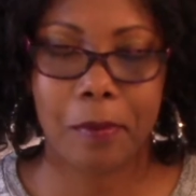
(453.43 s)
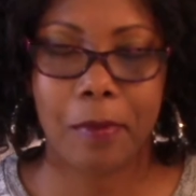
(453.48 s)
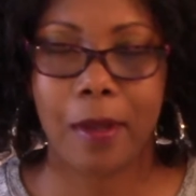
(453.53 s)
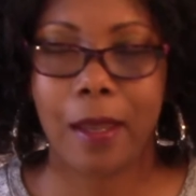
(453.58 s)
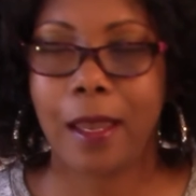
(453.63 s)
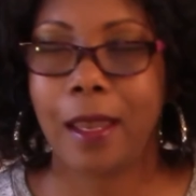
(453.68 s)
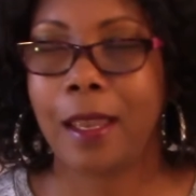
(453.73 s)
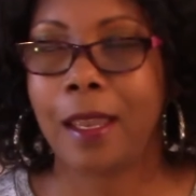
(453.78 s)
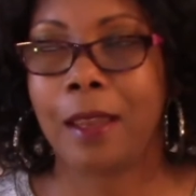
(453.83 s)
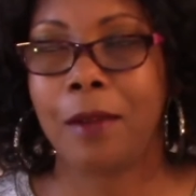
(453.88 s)

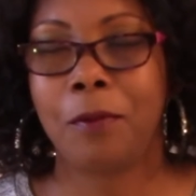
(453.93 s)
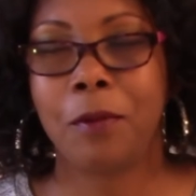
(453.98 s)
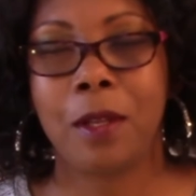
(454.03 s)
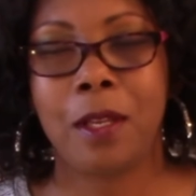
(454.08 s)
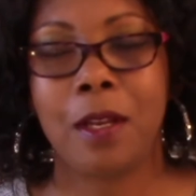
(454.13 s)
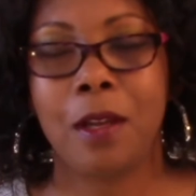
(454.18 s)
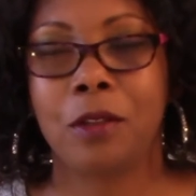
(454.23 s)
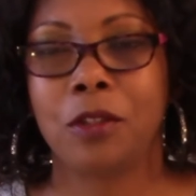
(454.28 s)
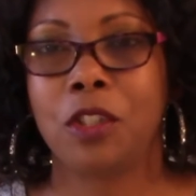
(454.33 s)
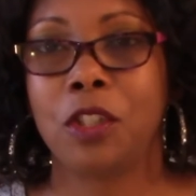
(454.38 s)
we
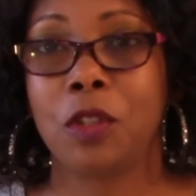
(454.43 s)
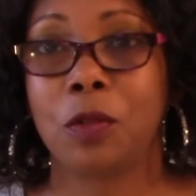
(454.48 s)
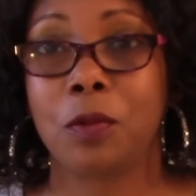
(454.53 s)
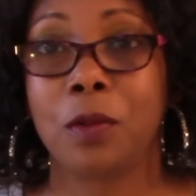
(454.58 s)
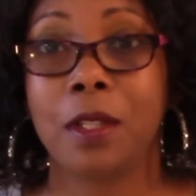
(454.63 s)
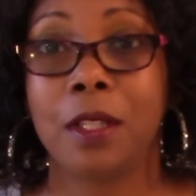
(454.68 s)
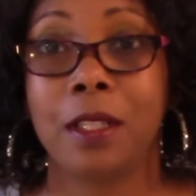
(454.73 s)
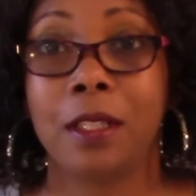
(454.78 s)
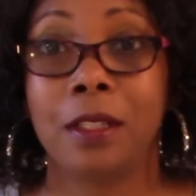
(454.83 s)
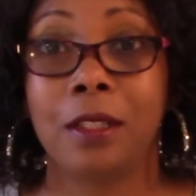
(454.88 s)
know she's
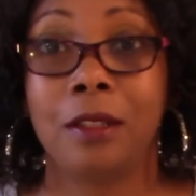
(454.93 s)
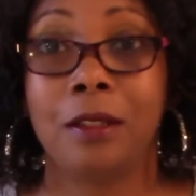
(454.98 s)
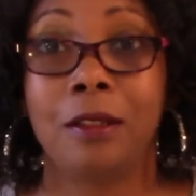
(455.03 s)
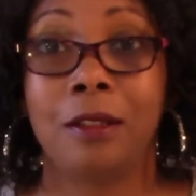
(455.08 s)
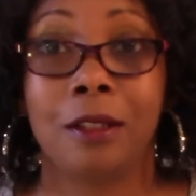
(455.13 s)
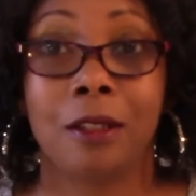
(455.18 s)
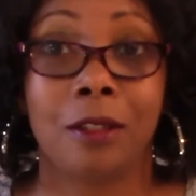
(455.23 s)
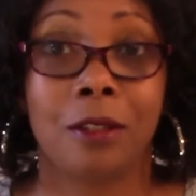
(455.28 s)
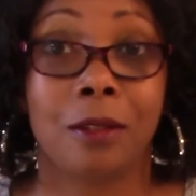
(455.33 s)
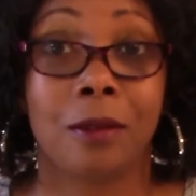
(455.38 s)
really
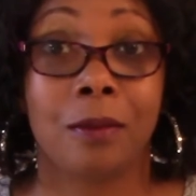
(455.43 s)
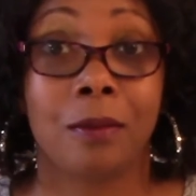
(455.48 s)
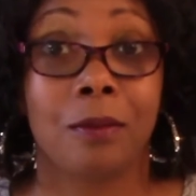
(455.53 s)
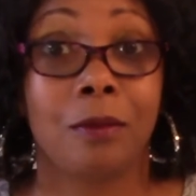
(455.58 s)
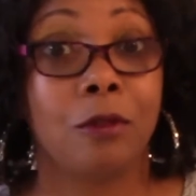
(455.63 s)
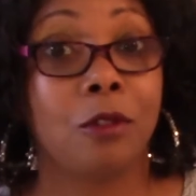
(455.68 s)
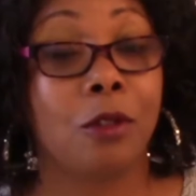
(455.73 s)
just